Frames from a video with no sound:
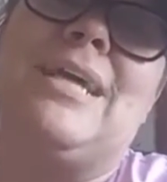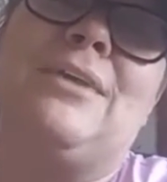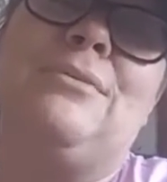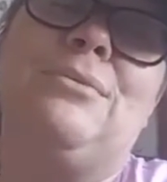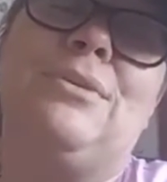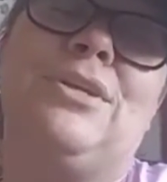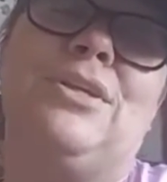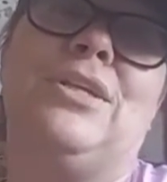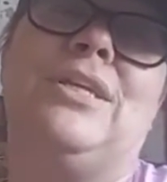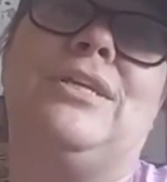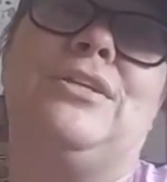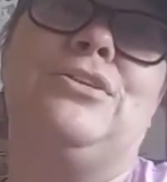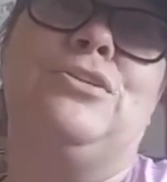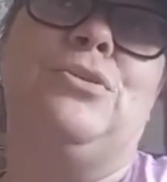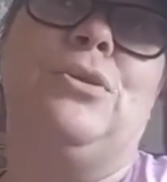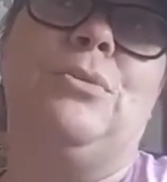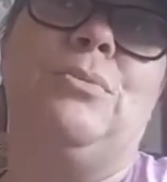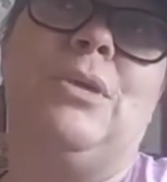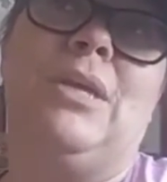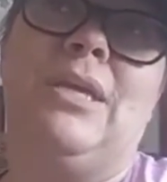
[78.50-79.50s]
really
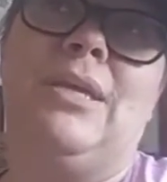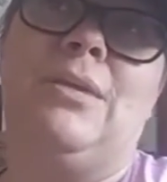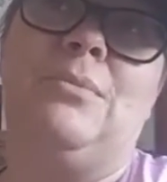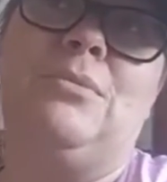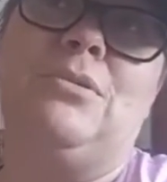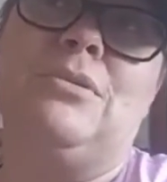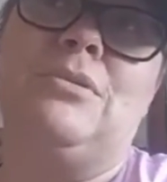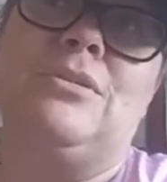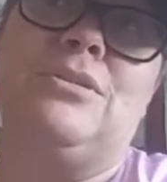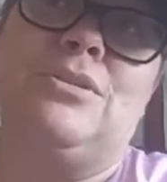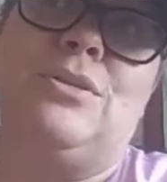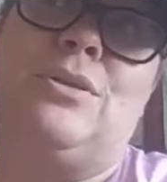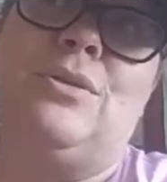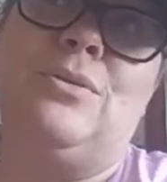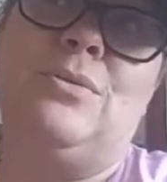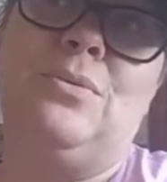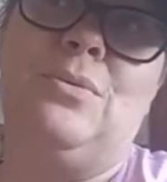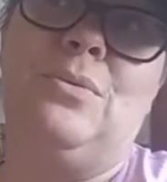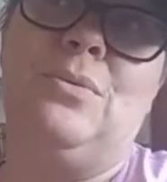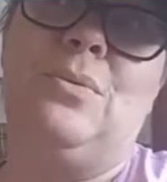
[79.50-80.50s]
enjoy being able
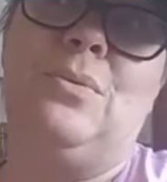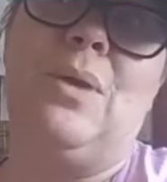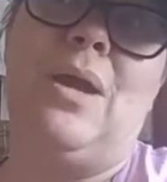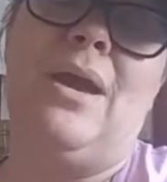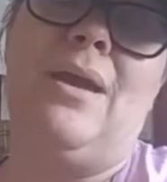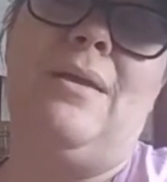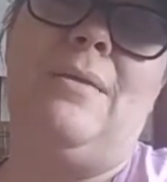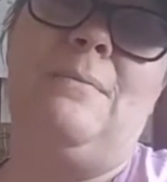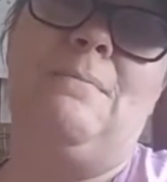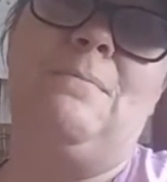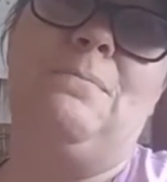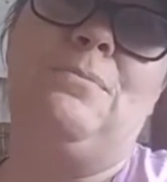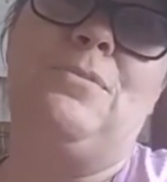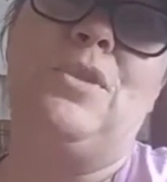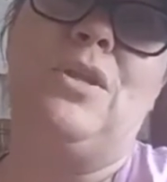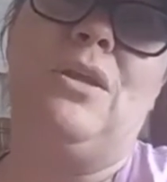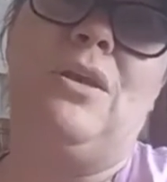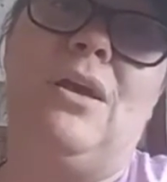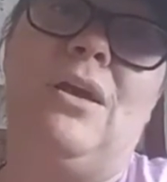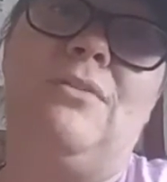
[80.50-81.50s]
to
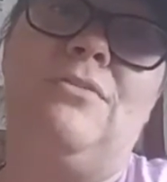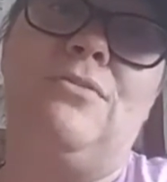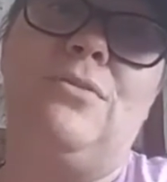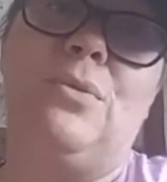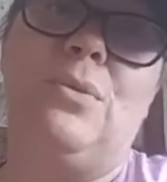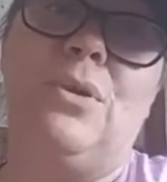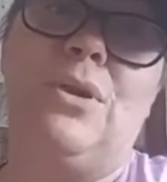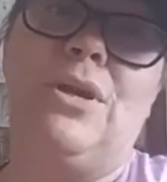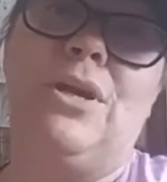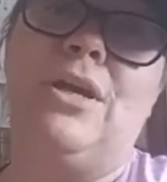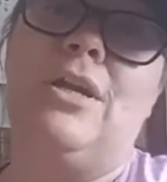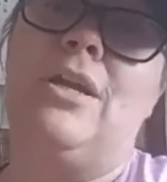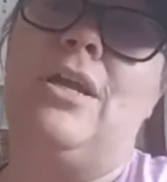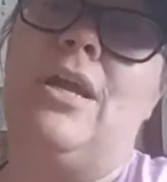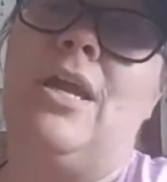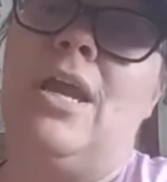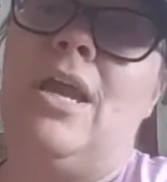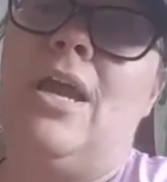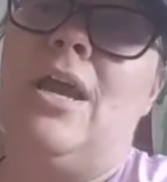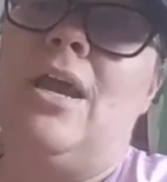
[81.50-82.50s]
afford
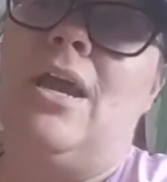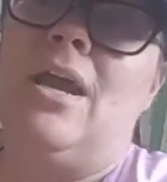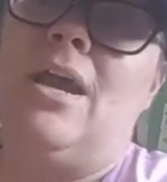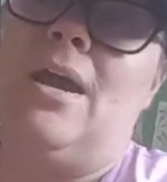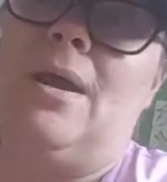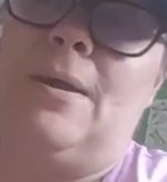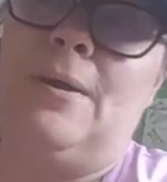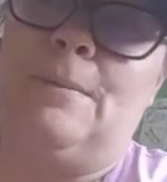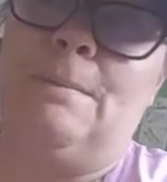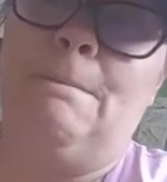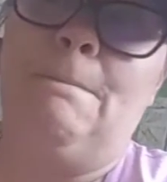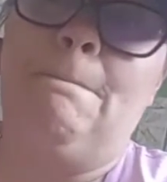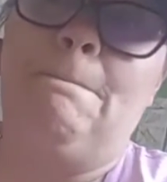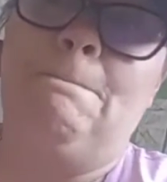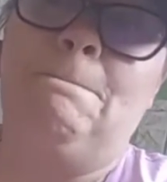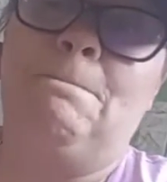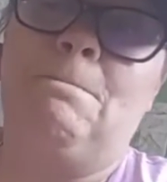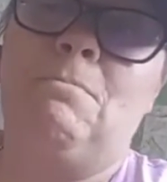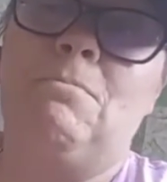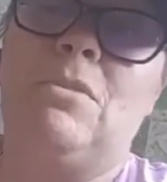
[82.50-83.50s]
um,
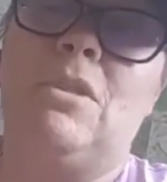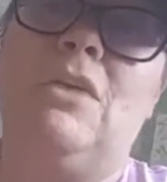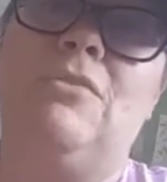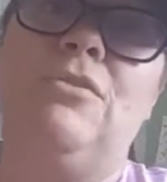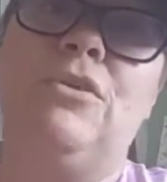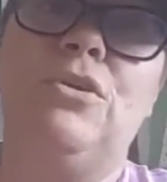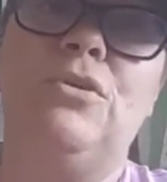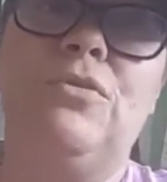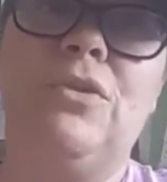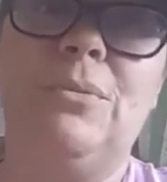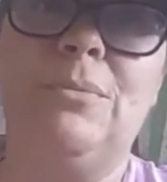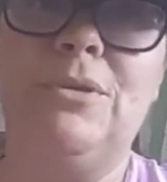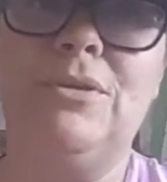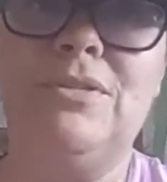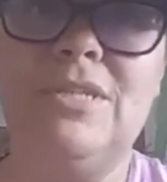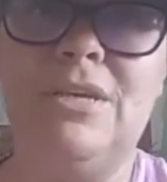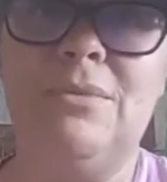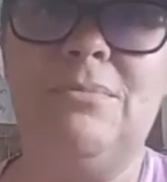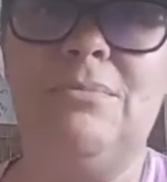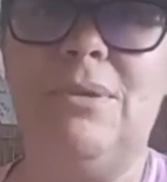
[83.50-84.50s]
a few of our
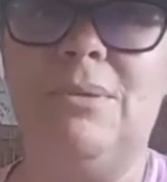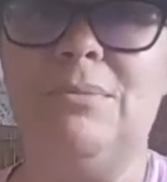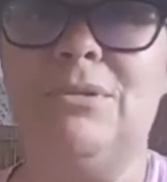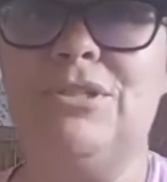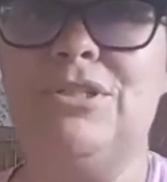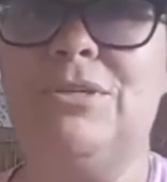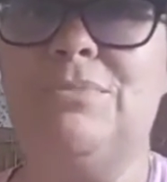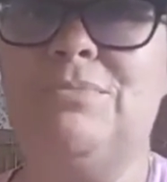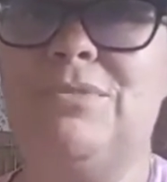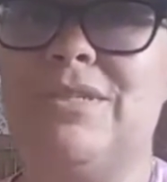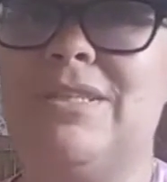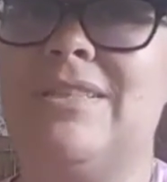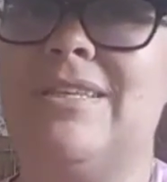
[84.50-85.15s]
museum memberships and